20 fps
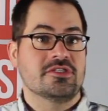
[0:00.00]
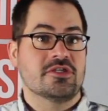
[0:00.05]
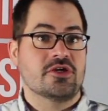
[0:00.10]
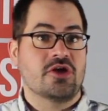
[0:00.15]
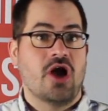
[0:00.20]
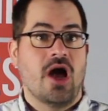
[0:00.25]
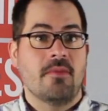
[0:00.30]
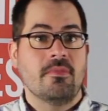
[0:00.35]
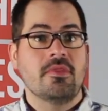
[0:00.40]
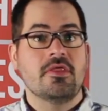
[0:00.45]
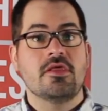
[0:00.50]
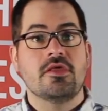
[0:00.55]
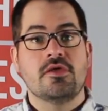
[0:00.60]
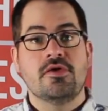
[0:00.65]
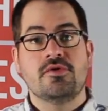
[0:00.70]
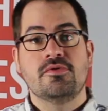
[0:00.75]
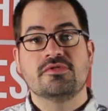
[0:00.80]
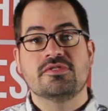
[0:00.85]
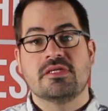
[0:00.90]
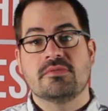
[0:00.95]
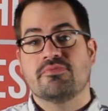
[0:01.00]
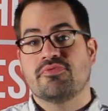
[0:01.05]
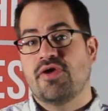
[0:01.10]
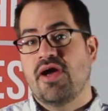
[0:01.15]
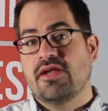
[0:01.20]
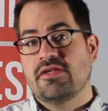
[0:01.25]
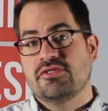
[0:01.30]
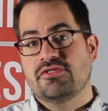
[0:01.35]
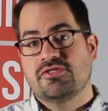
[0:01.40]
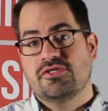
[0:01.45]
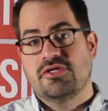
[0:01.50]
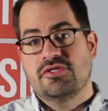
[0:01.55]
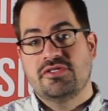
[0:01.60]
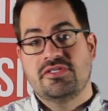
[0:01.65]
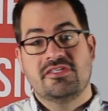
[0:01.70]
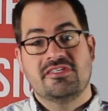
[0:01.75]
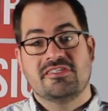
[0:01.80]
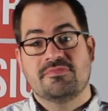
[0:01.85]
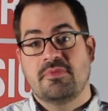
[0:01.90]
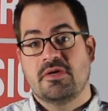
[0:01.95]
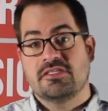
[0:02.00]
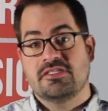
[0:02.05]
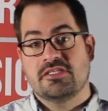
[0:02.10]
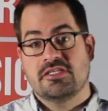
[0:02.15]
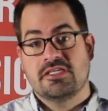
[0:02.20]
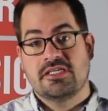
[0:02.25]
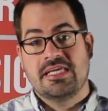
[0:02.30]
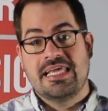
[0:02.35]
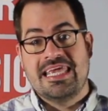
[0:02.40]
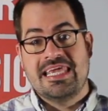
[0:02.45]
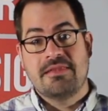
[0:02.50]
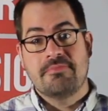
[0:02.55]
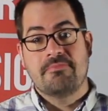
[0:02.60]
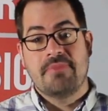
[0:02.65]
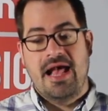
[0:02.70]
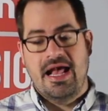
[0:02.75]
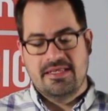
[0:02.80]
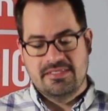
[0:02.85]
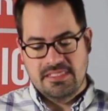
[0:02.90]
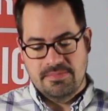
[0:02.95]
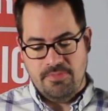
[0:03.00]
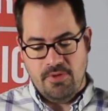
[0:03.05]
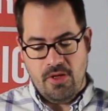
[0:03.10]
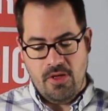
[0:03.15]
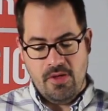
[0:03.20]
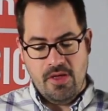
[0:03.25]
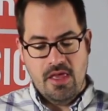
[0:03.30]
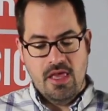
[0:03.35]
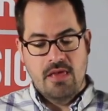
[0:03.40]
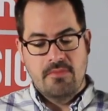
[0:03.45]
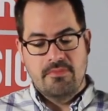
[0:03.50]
they're commonly used in practice jerseys, especially in basketball,